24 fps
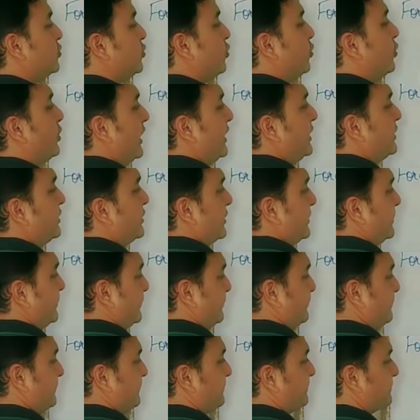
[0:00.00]
rotation
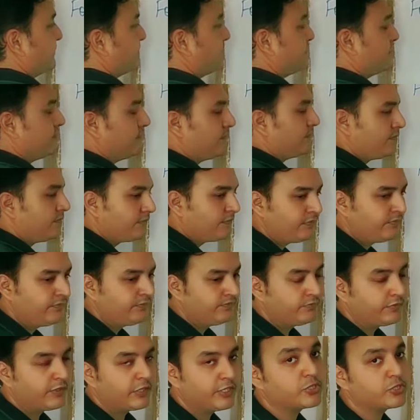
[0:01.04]

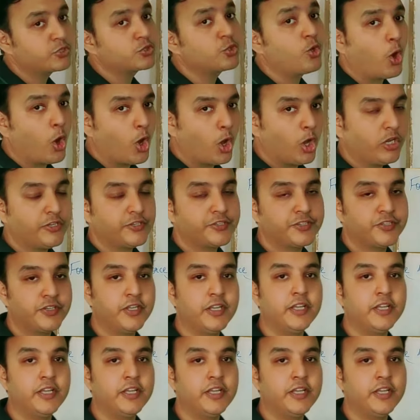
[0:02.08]
is called,